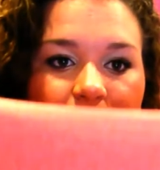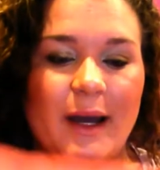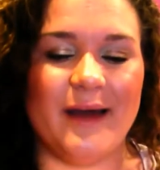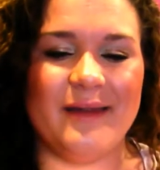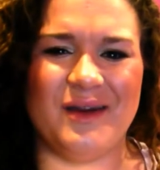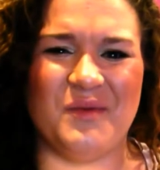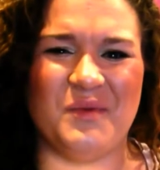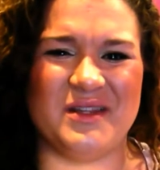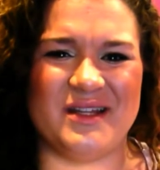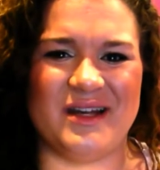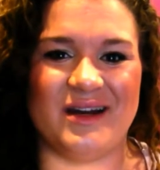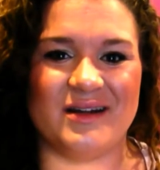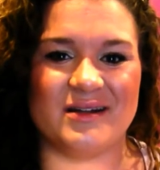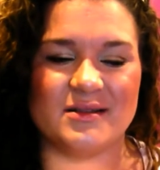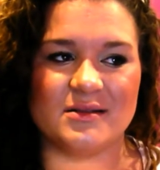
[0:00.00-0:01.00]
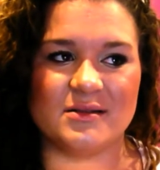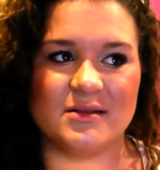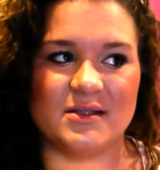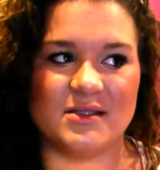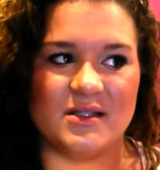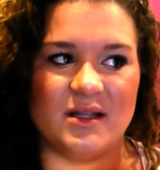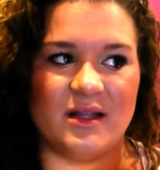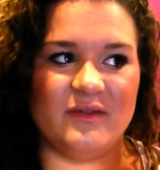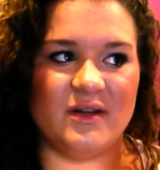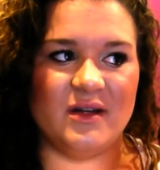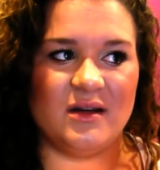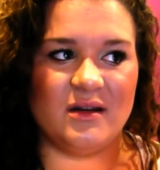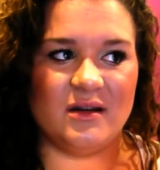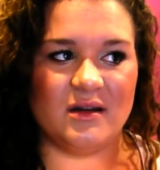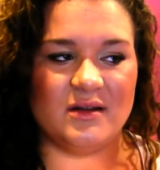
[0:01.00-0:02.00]
I think with tax cuz
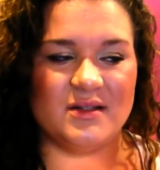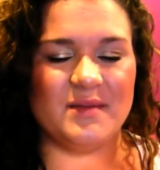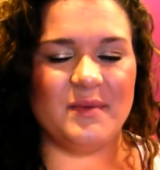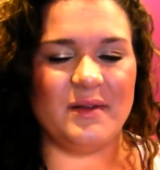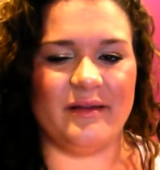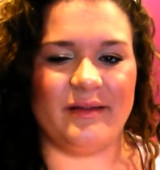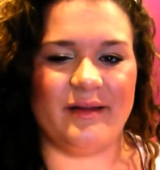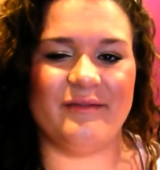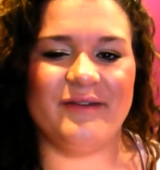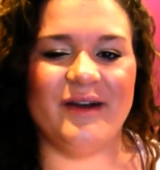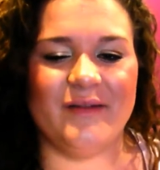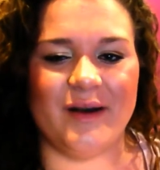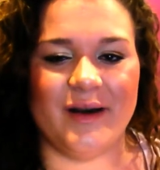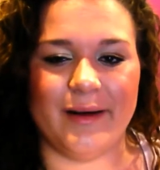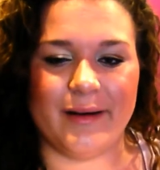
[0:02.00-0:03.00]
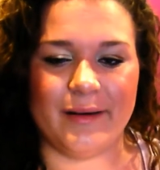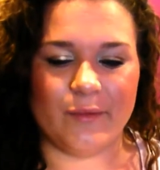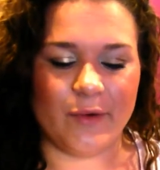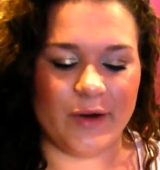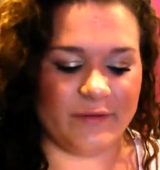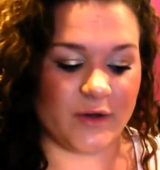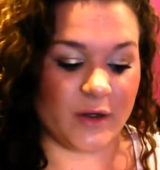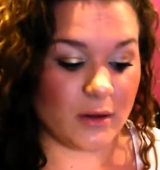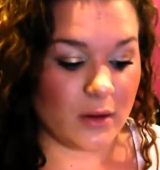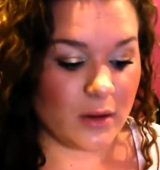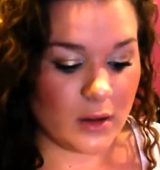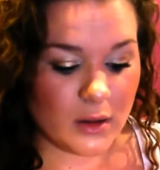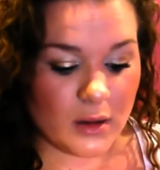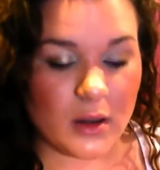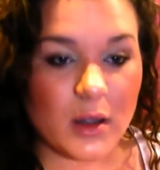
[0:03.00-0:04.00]
11.99 something like that. 5.99, whatever.
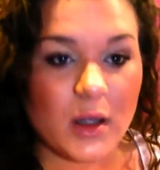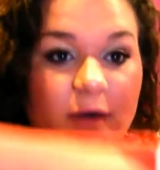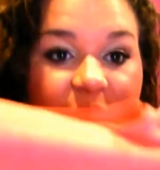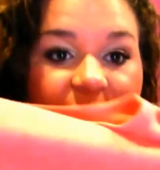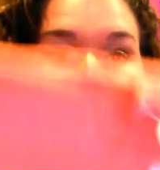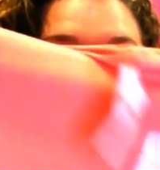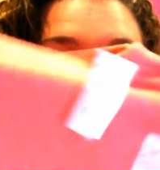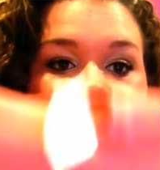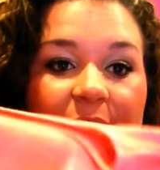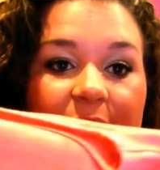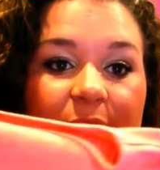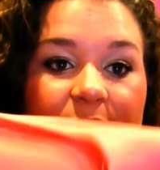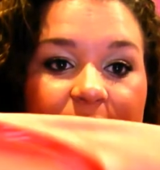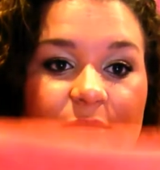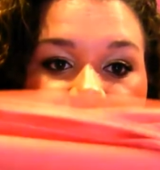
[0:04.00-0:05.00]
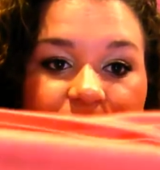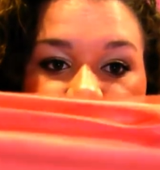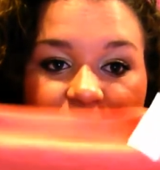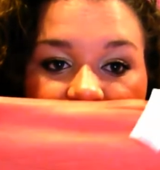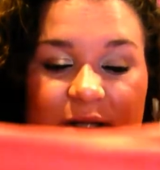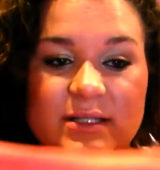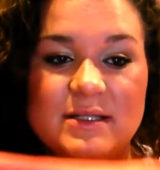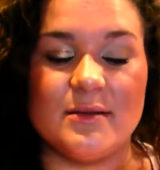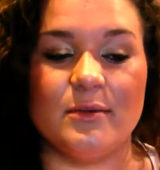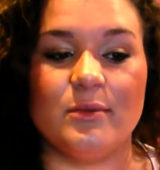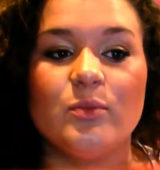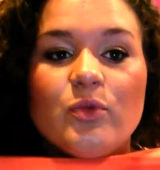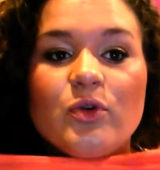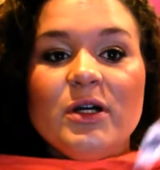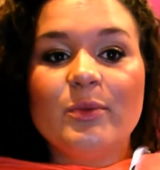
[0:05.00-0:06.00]
5.99 for this
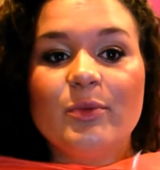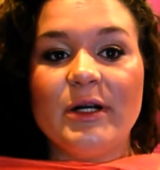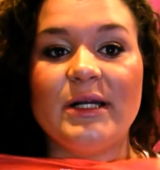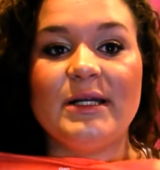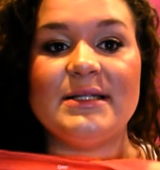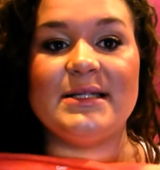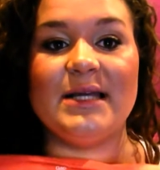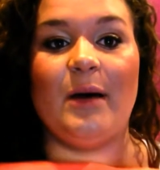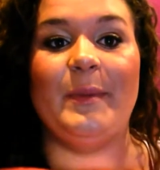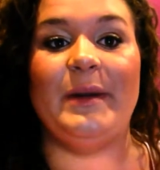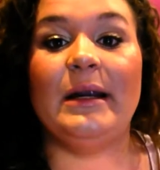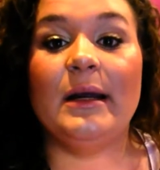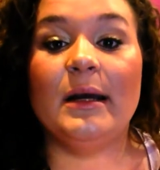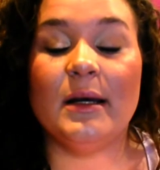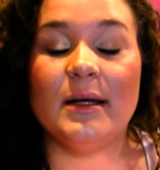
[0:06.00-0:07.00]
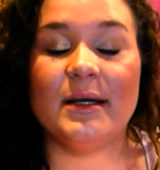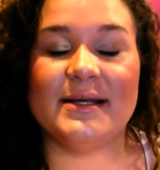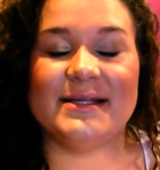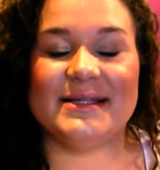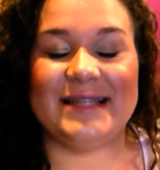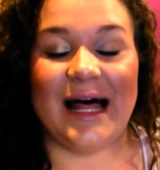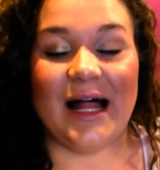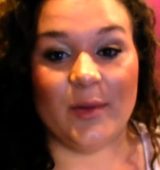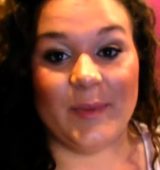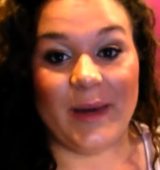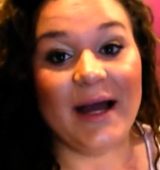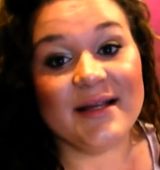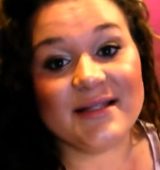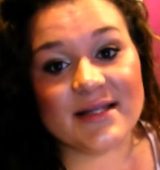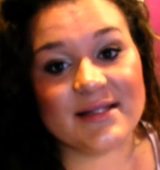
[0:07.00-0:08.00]
really pretty salmon salmon.
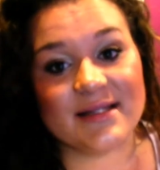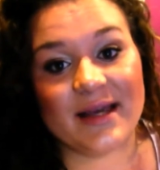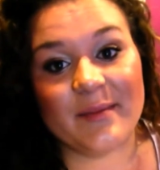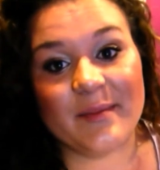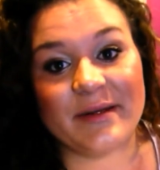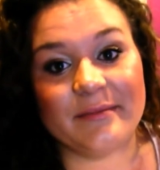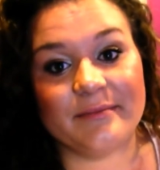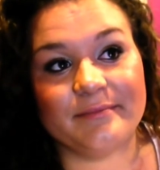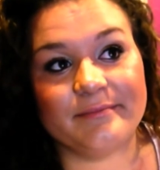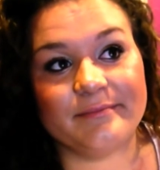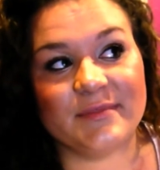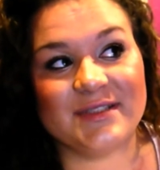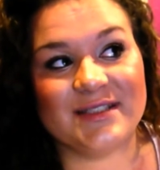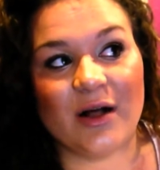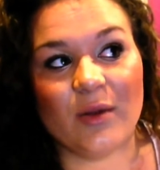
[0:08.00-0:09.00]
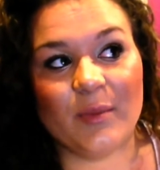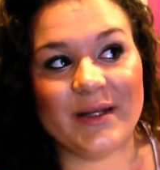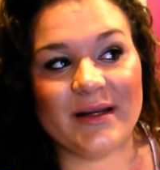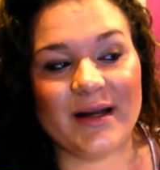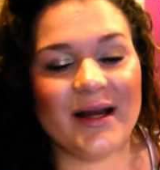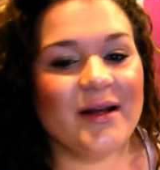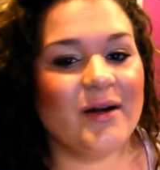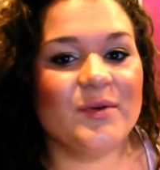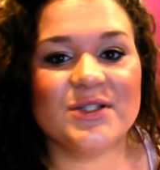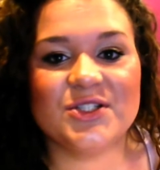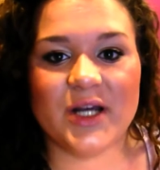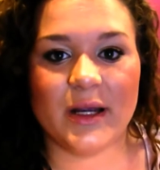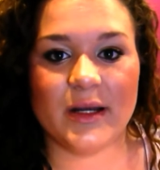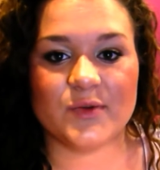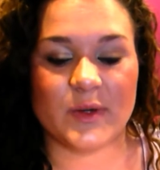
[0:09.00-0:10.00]
I say salmon salmon. I always
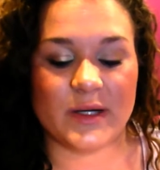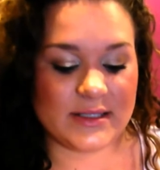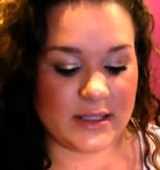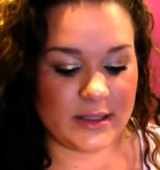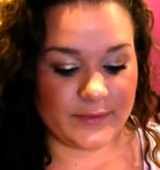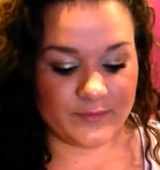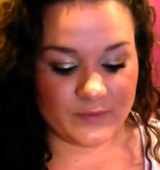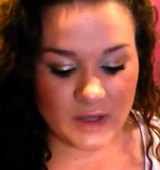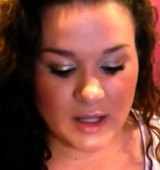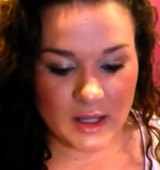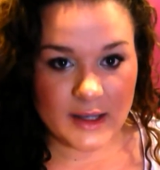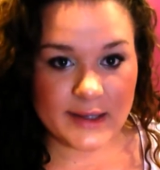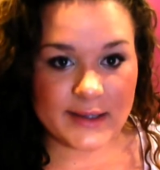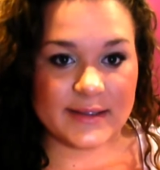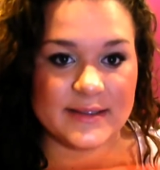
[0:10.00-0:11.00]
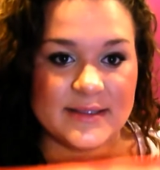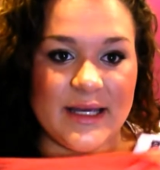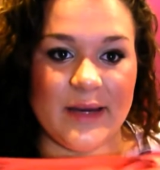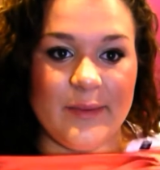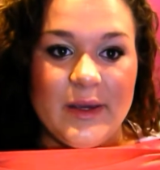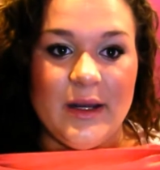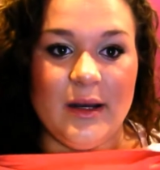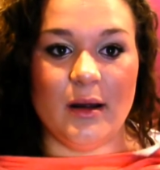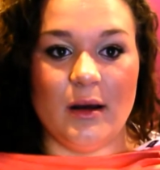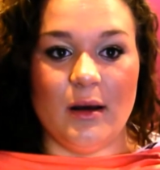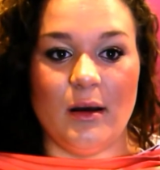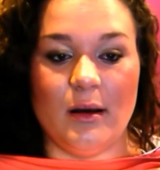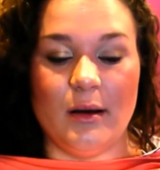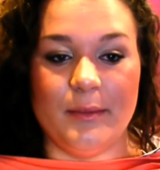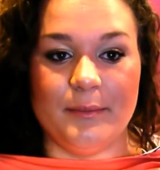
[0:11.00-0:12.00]
change what I say. Salmon
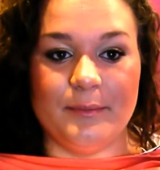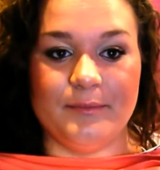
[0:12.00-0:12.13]
um,